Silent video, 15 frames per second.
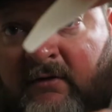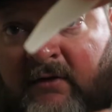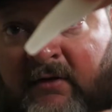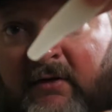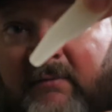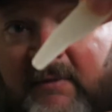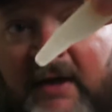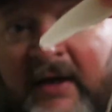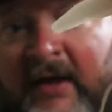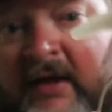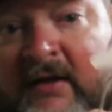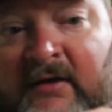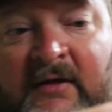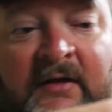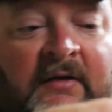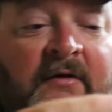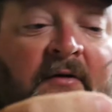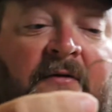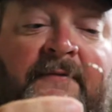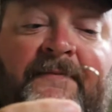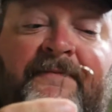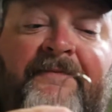in my hand
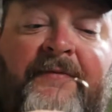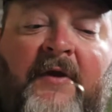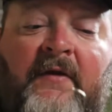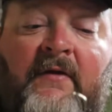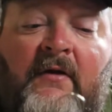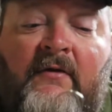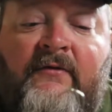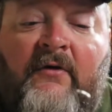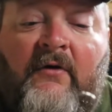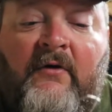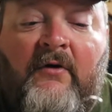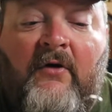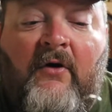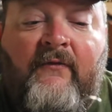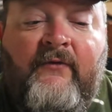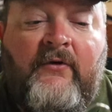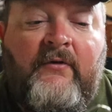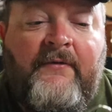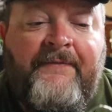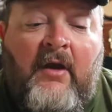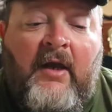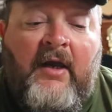here and then I'll turn it
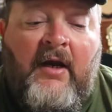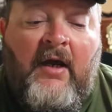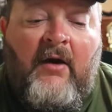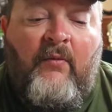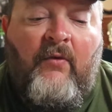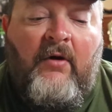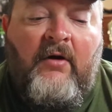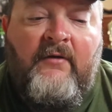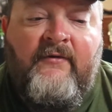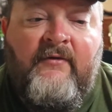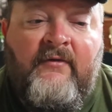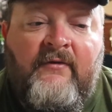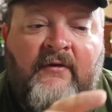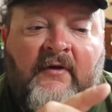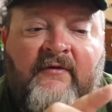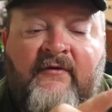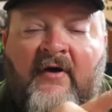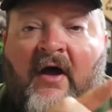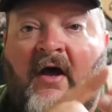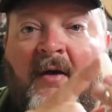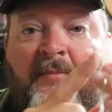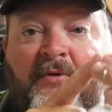over. And I want the
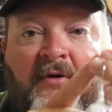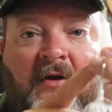top